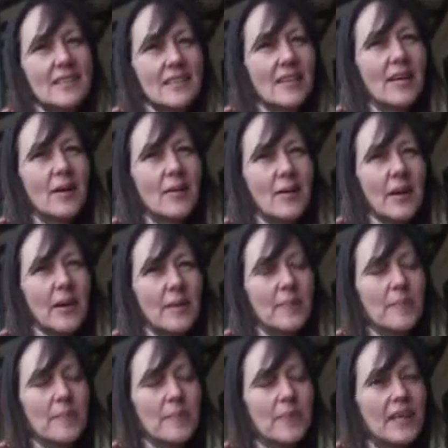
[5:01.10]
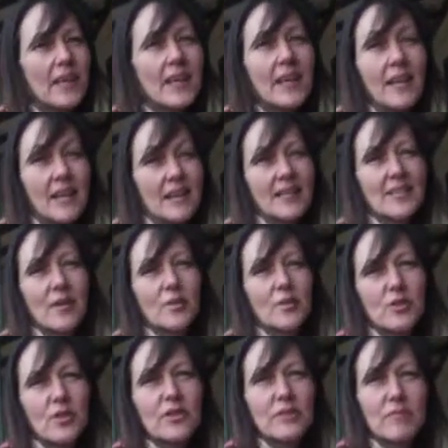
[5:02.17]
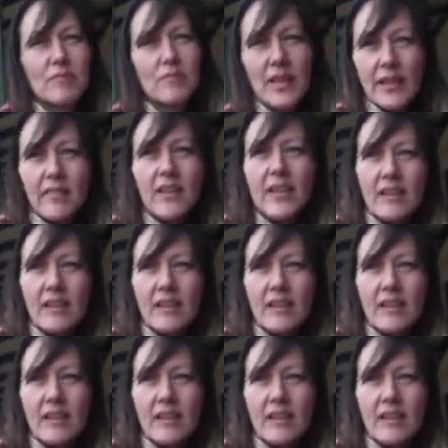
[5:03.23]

So yeah, so it was just living